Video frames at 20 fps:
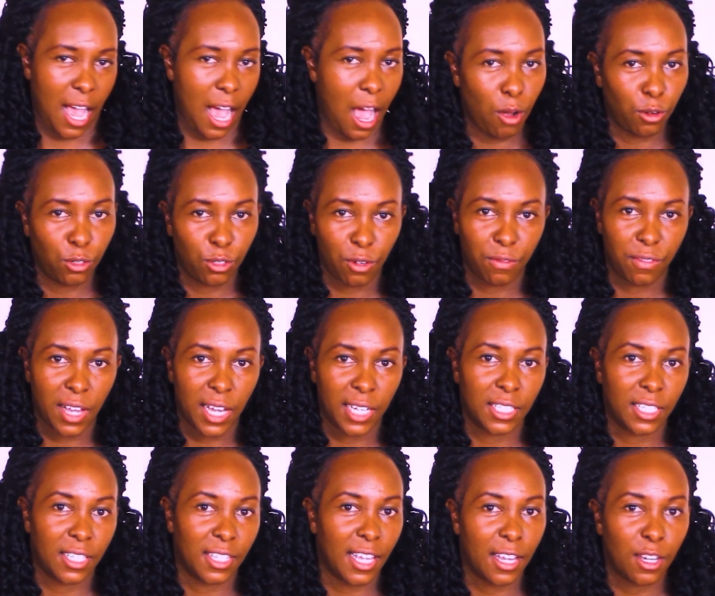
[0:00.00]
Out of
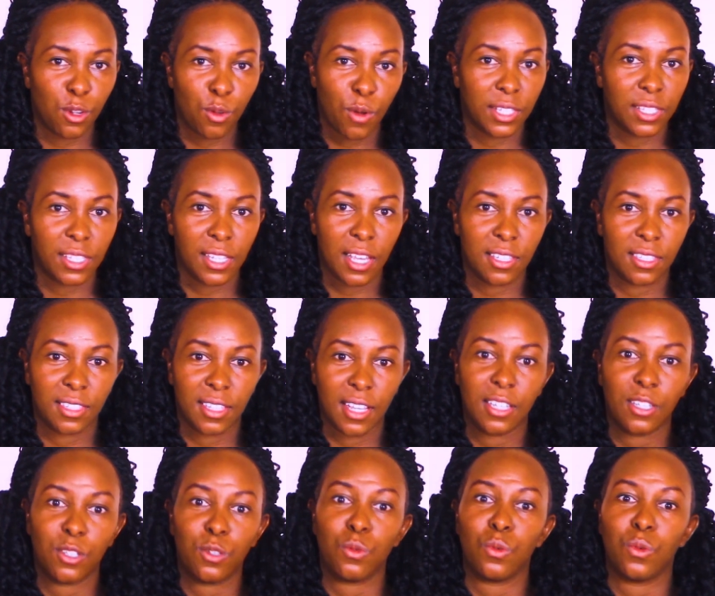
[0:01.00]
that, then you assess, then
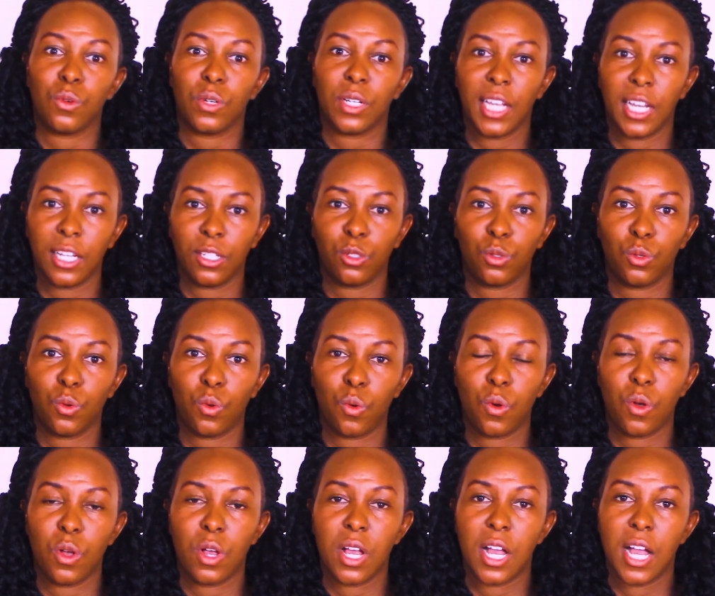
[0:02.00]
you get to know,
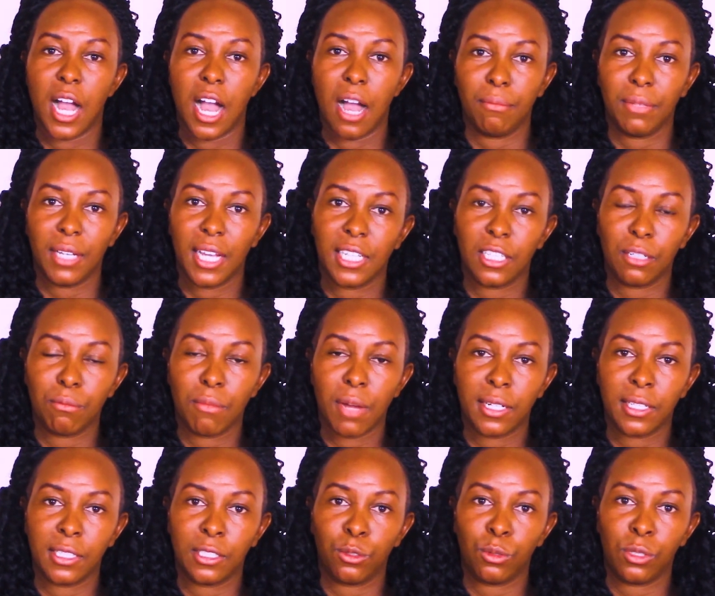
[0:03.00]
I'm getting
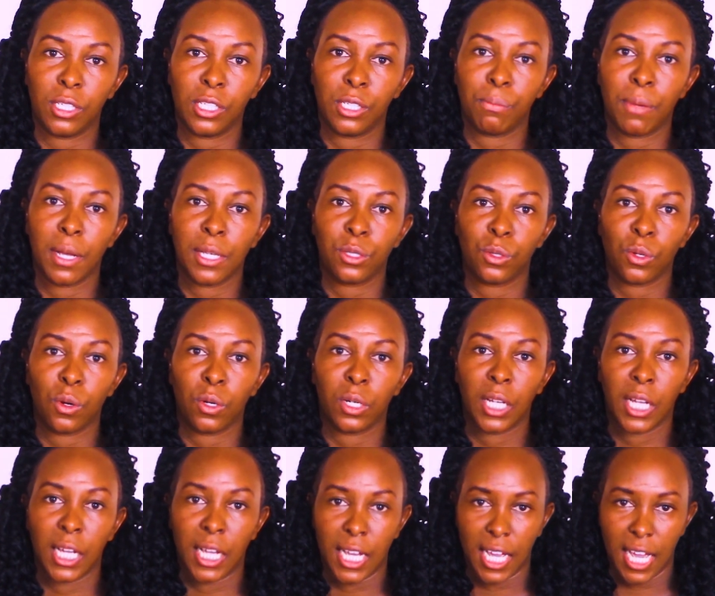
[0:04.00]
married to this
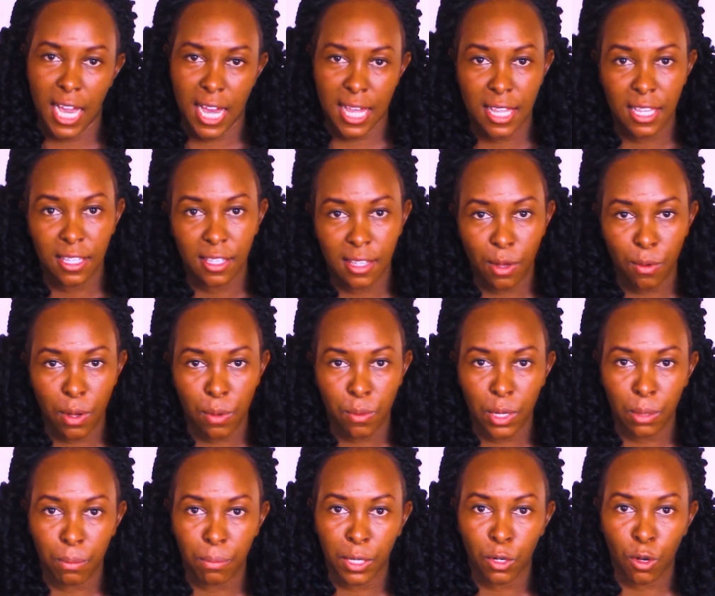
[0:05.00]
person, and this is the way
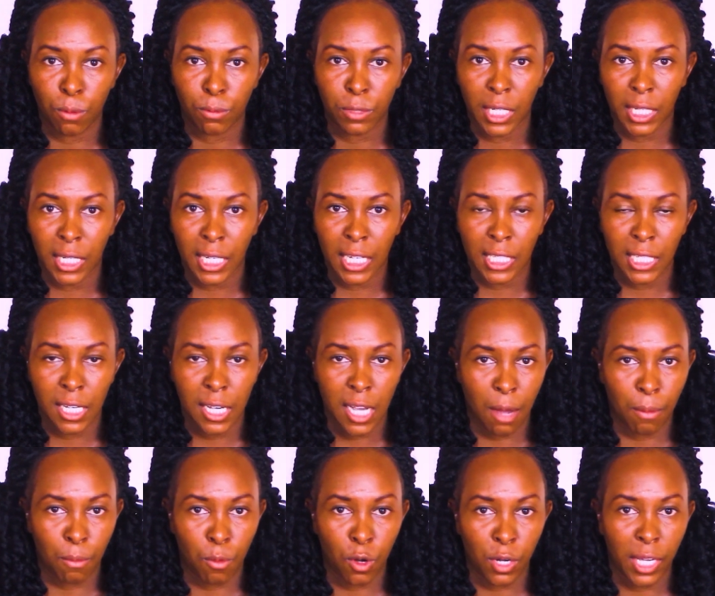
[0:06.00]
we'll be communicating.
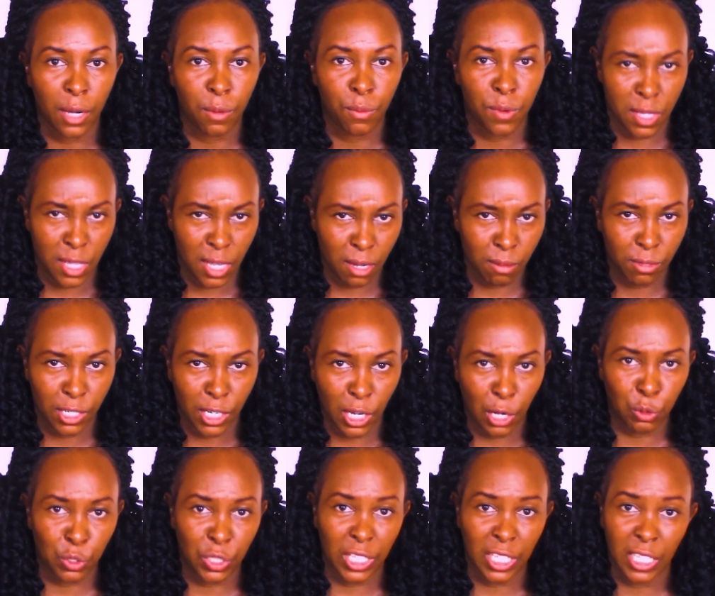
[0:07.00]
I'm okay with him
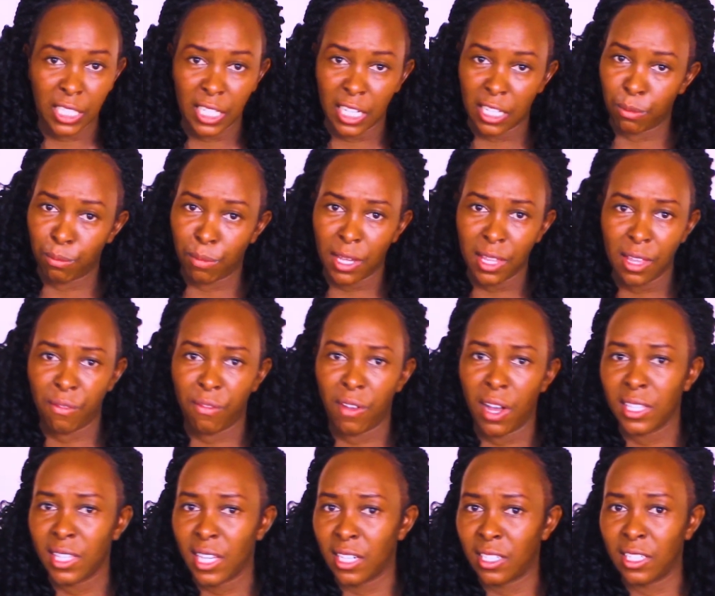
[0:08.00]
shouting, despite the
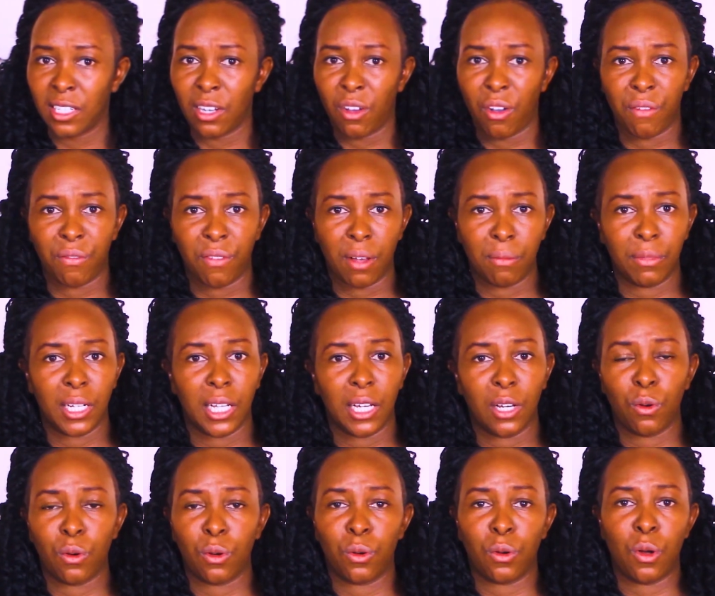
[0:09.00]
fact that in our family
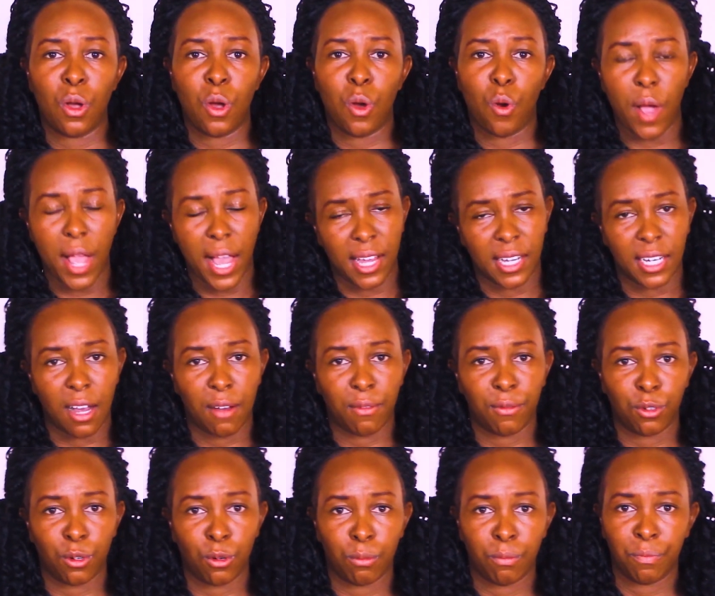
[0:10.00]
or where I come
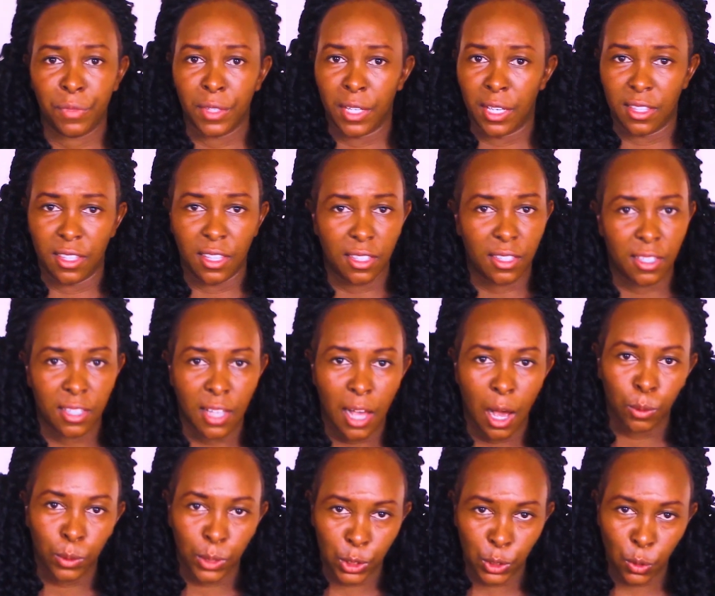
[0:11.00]
from, this is
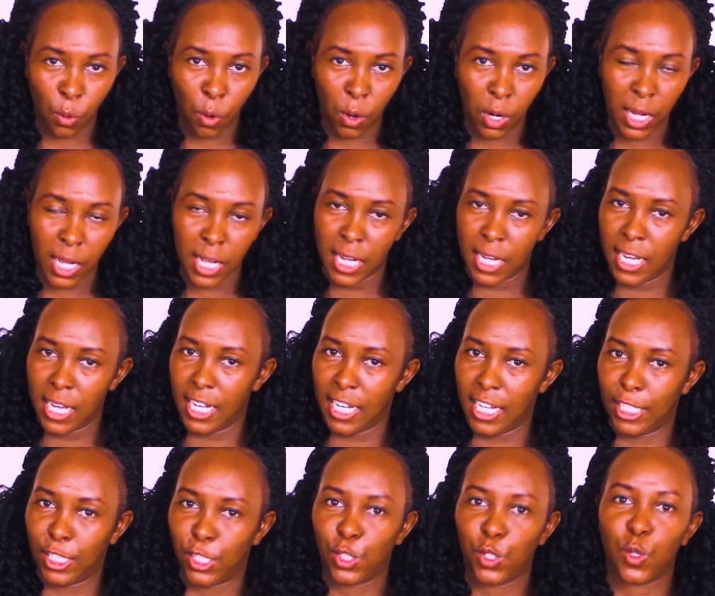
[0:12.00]
how we talk.
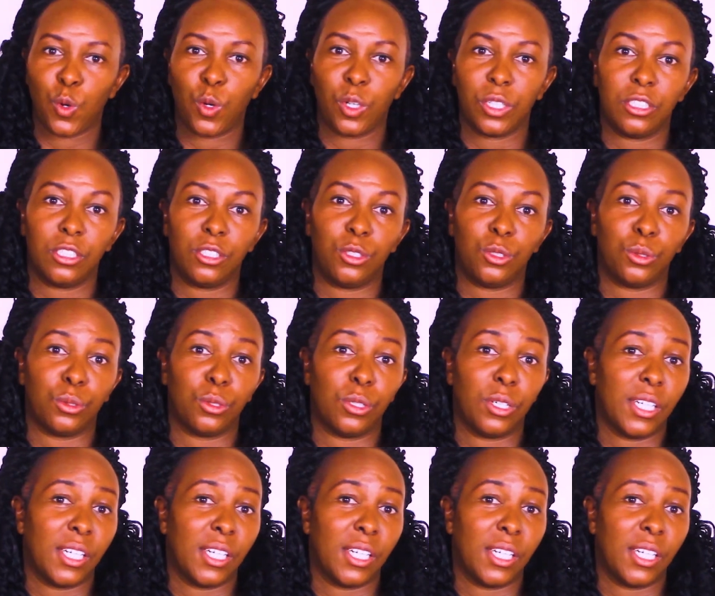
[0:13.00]
It's no issue.